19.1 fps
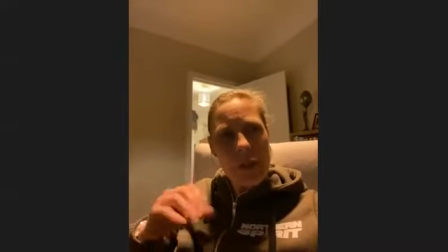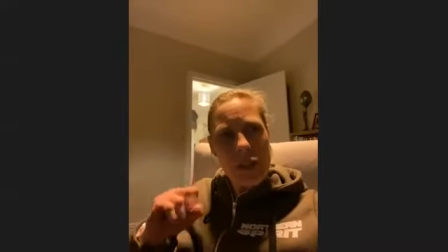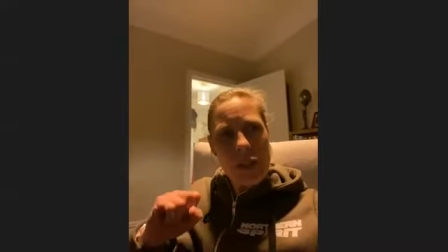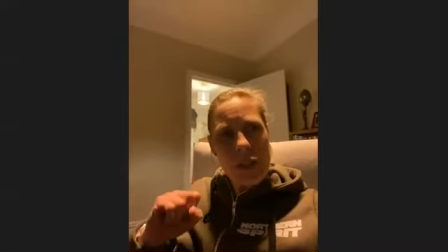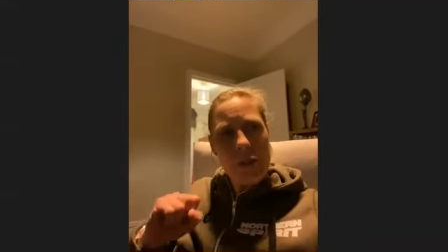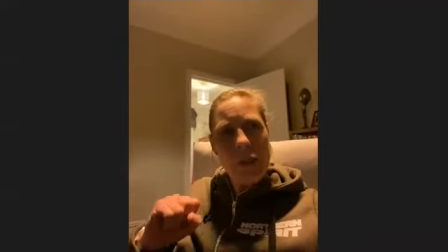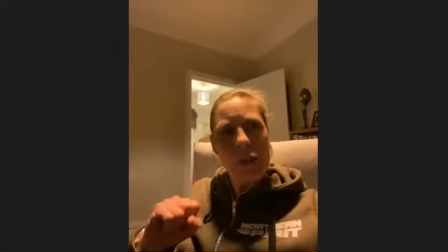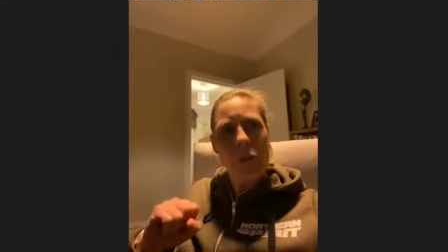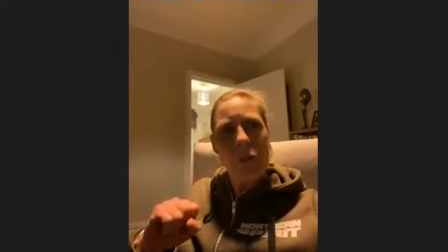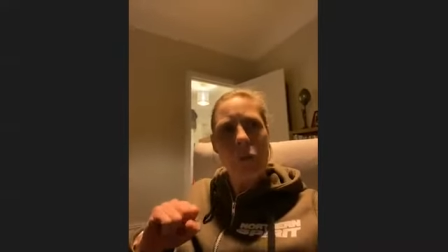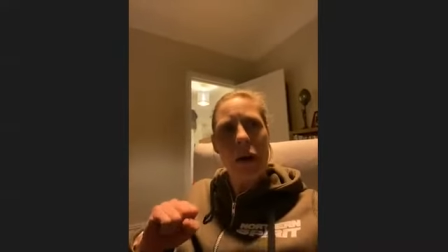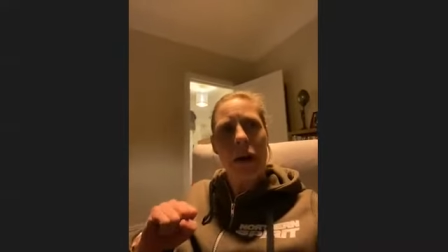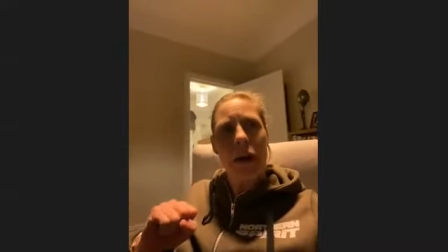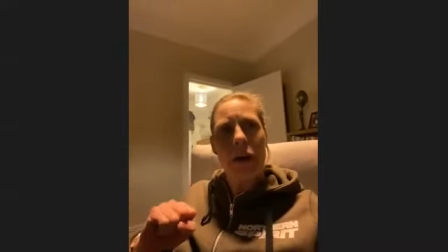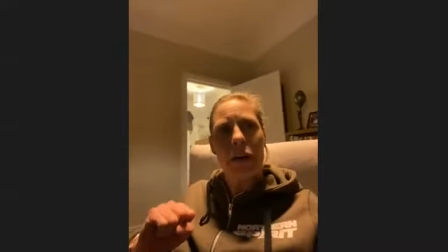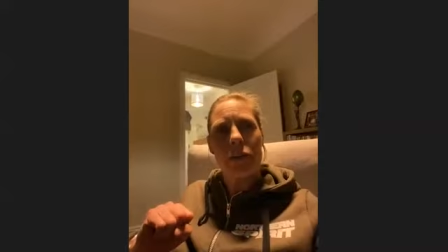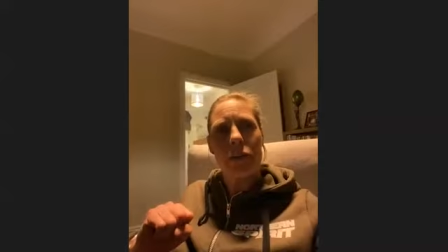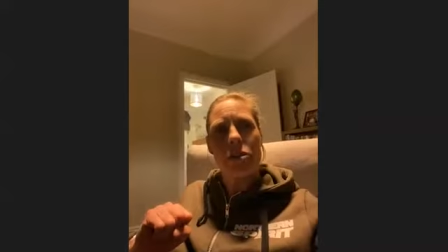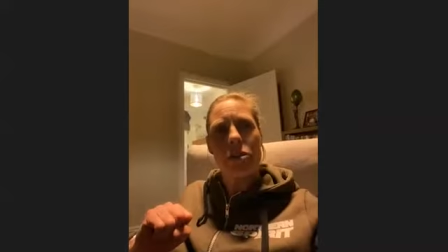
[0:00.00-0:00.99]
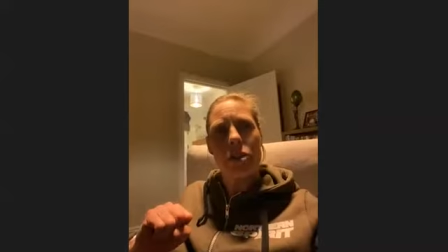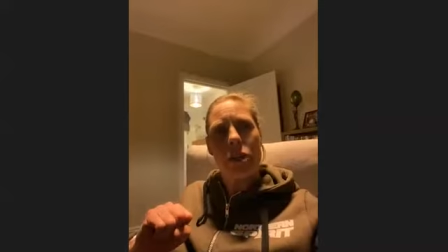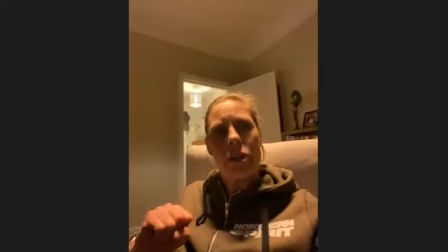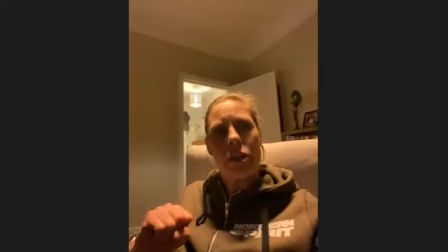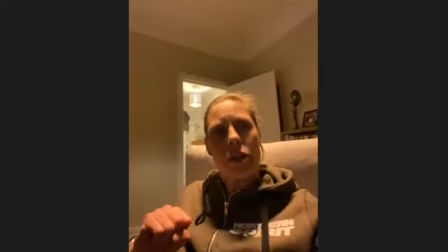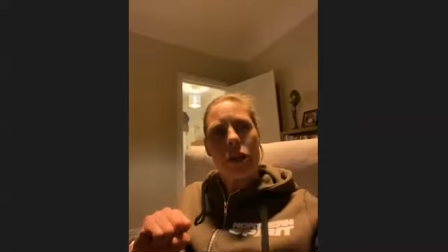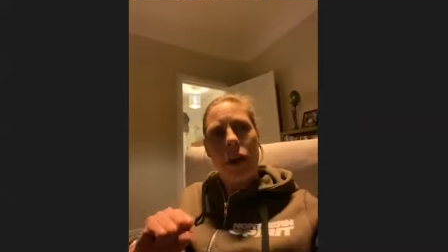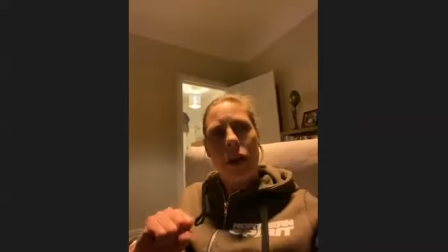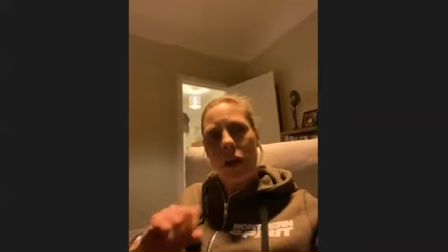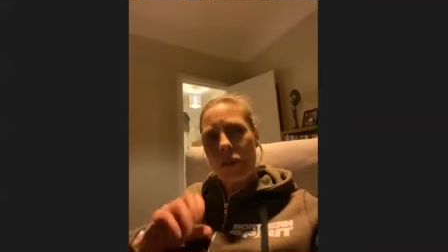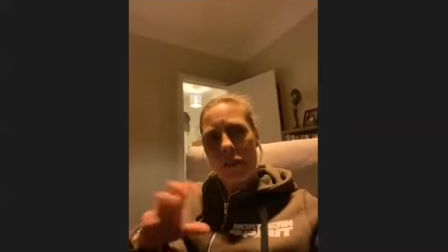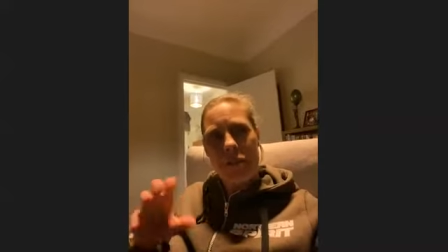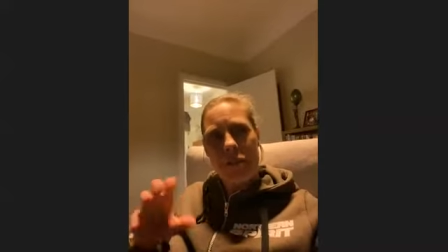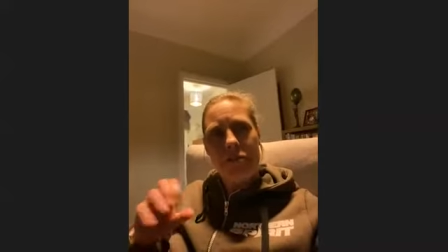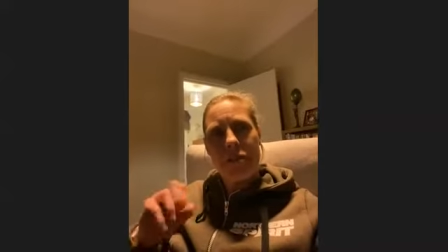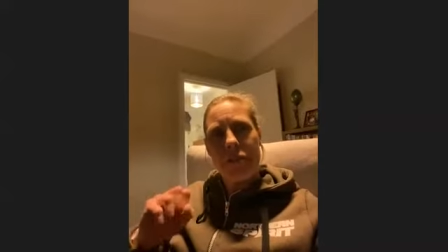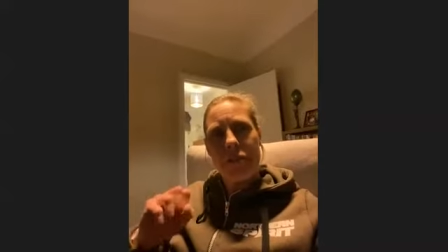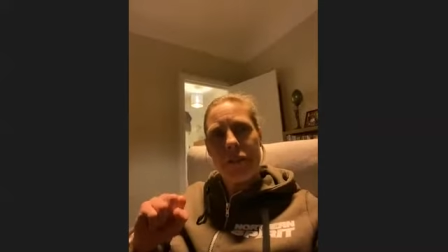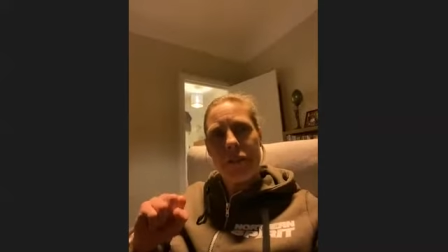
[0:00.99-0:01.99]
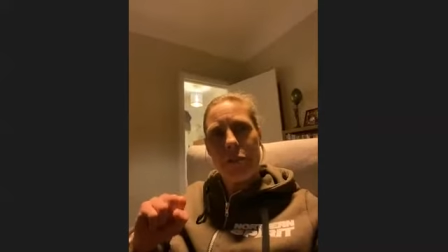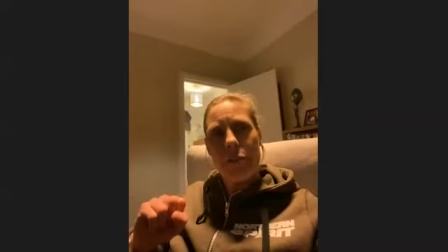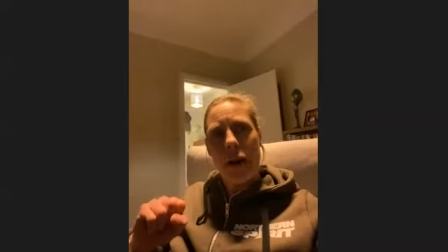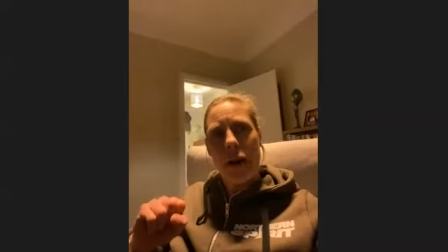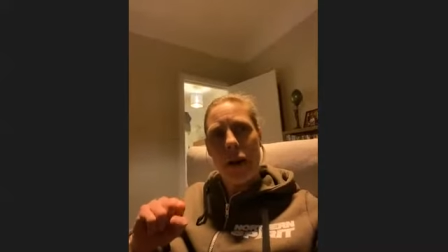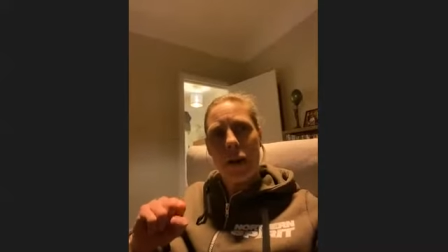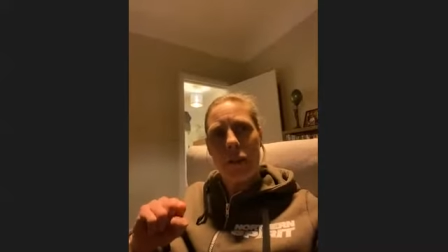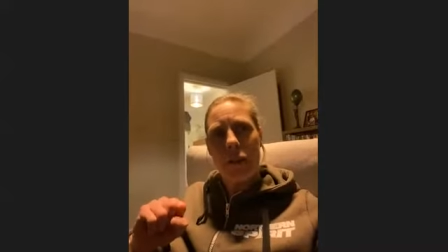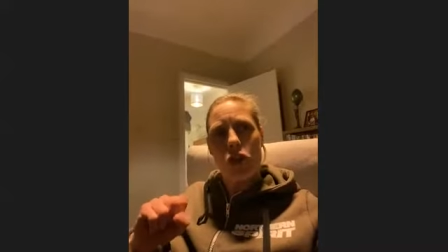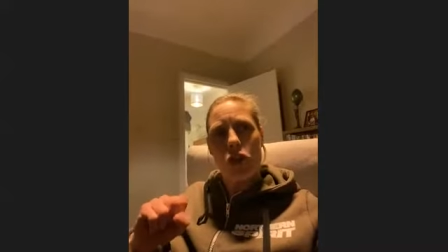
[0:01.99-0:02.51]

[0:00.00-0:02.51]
two hundred miles, one hundred fifty miles,